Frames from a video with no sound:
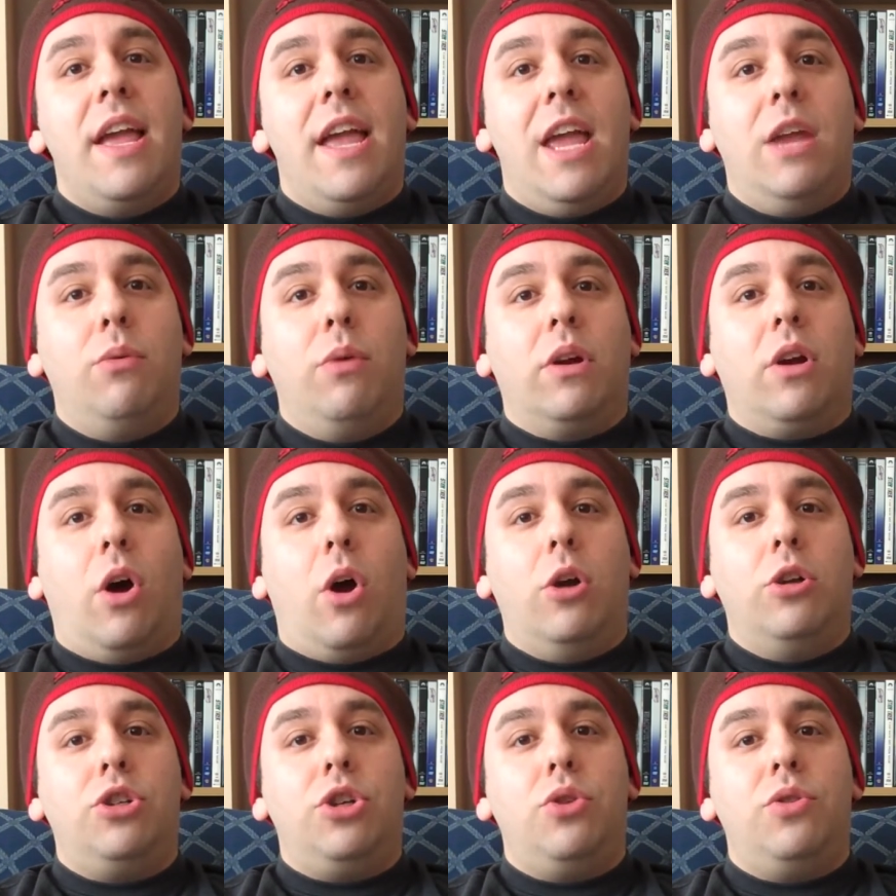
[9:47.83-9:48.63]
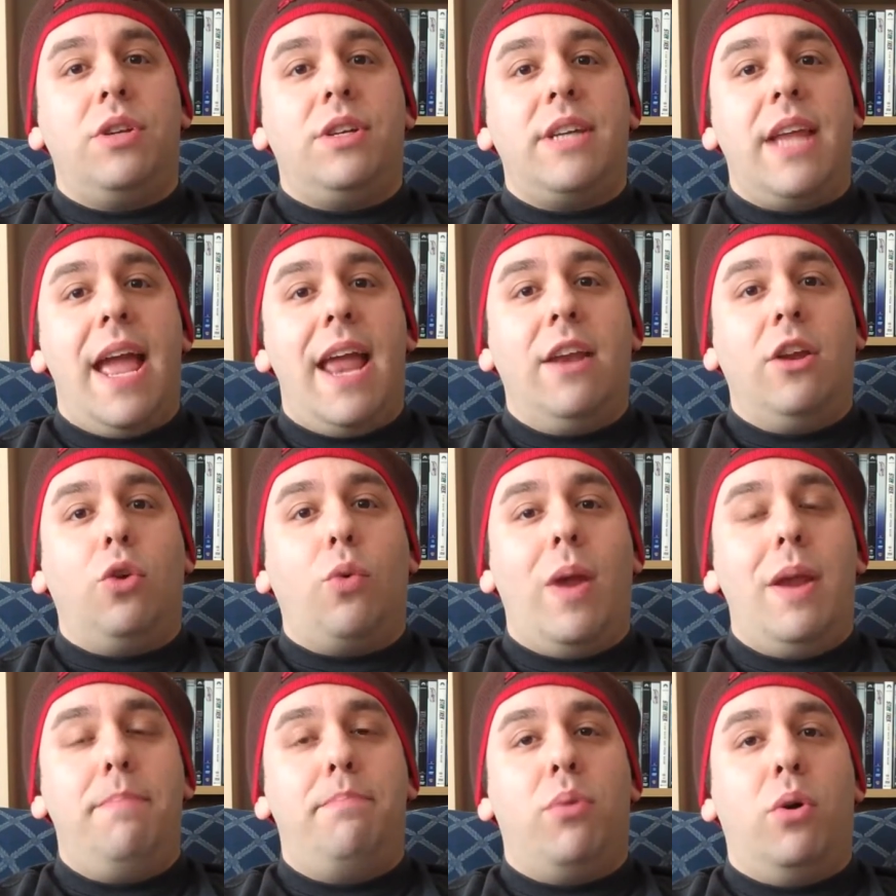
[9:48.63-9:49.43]
in regards to the 10
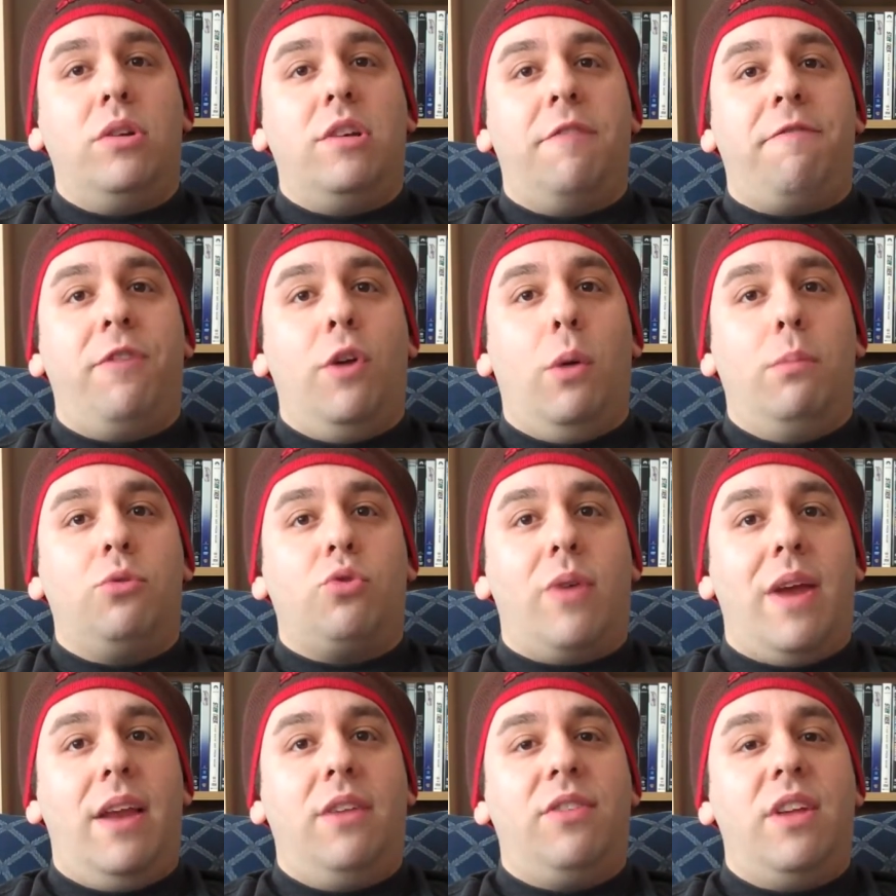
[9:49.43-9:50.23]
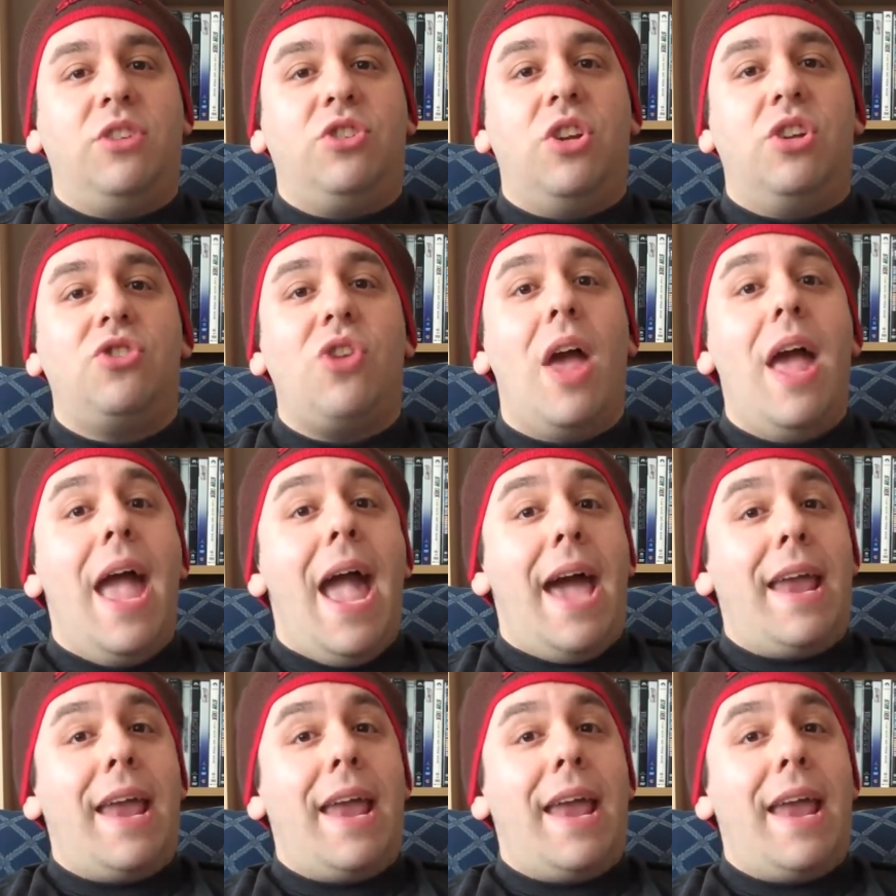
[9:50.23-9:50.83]
great book-to-film transitions,